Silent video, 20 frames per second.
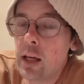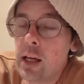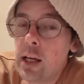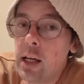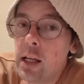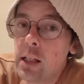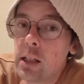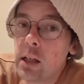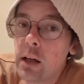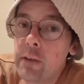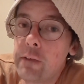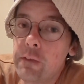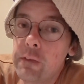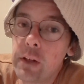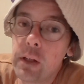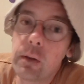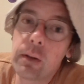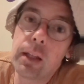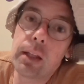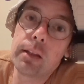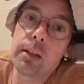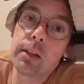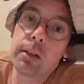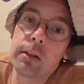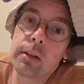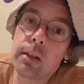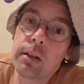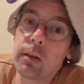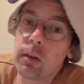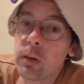and I feel that
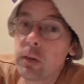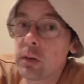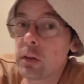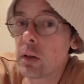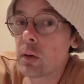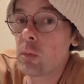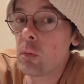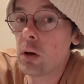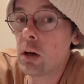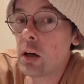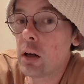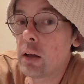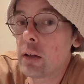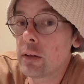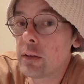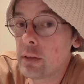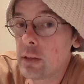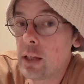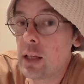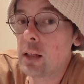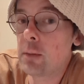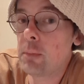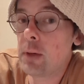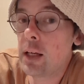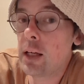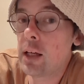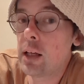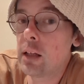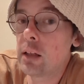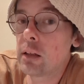this is also what
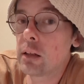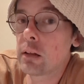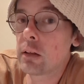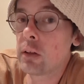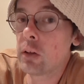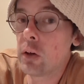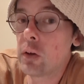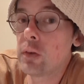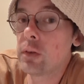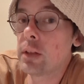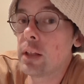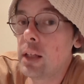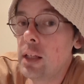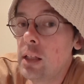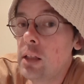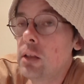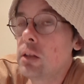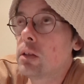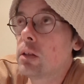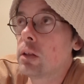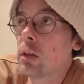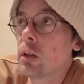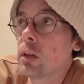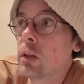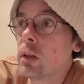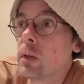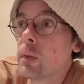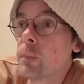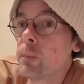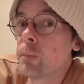Sandman goes
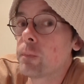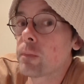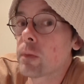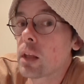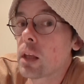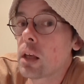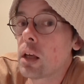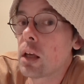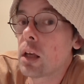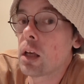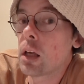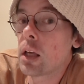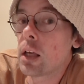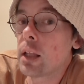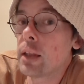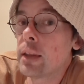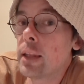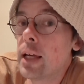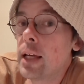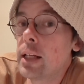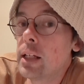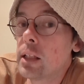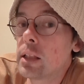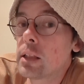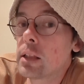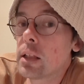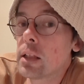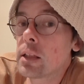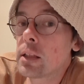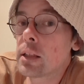into, that
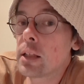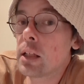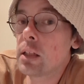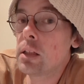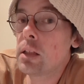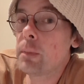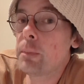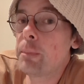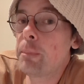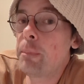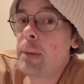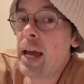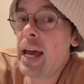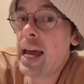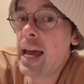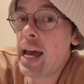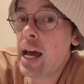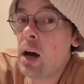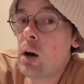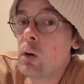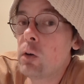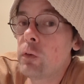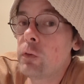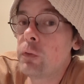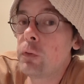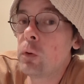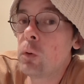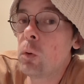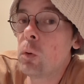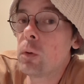it's such a
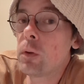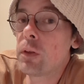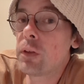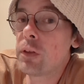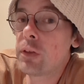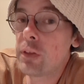powerful